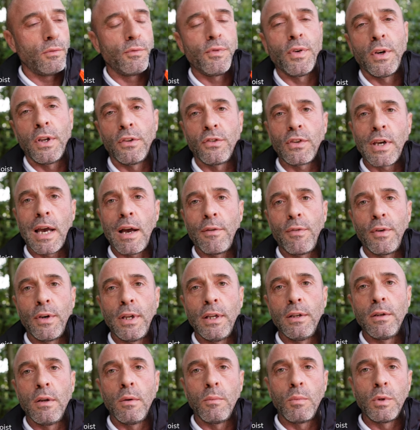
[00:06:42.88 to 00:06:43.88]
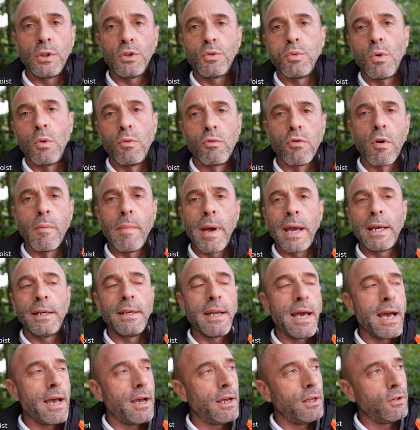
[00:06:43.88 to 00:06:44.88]
for the scaffolding, which will
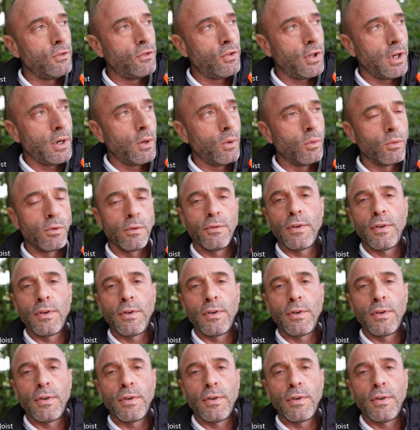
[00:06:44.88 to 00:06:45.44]
remain there until